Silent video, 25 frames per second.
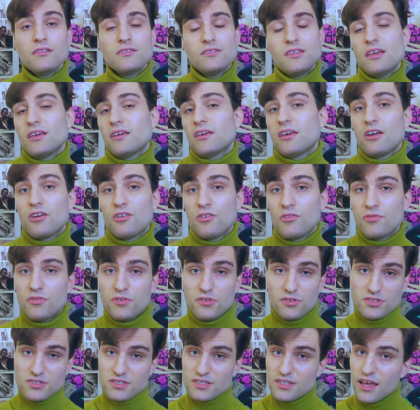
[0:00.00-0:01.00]
Take care of
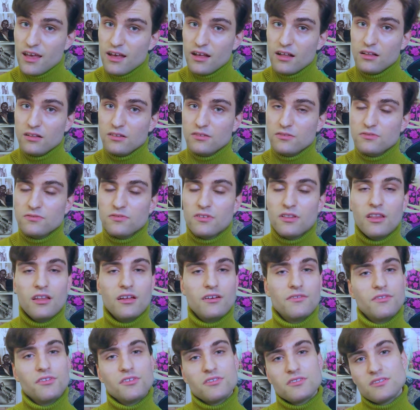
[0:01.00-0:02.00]
yourself,
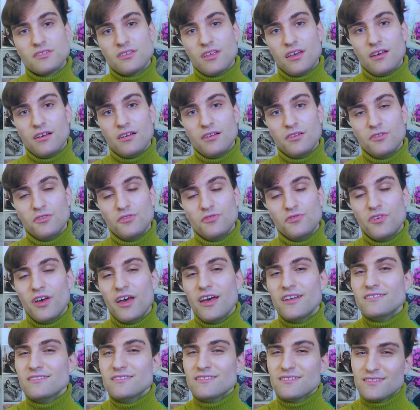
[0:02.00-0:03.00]
love yourself,
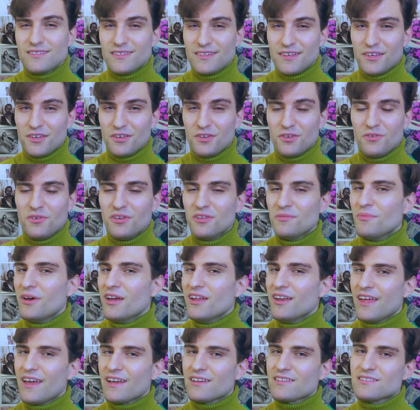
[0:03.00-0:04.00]
and see you in
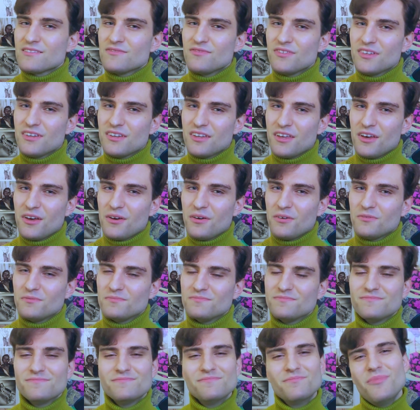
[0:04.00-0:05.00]
my next video.
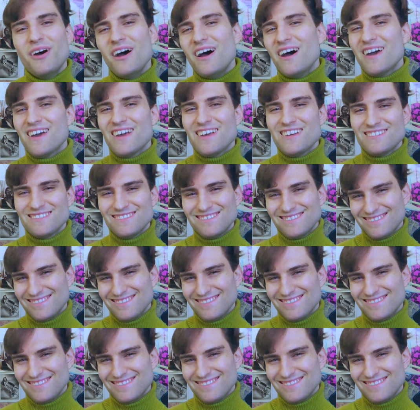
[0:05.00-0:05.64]
Bye!